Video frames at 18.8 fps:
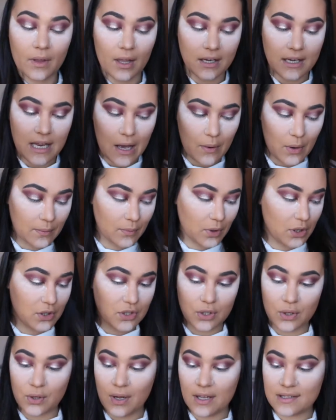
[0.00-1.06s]
Now what I'm going
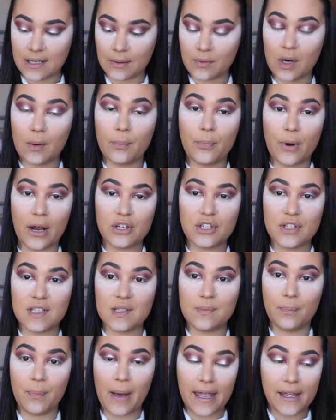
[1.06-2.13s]
to do is I'm going to brush this
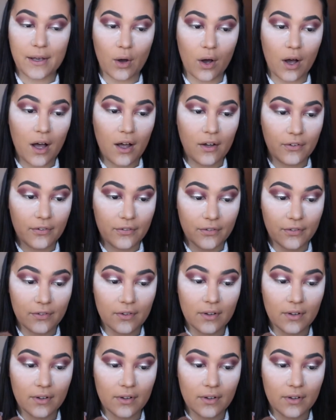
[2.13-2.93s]
bake off.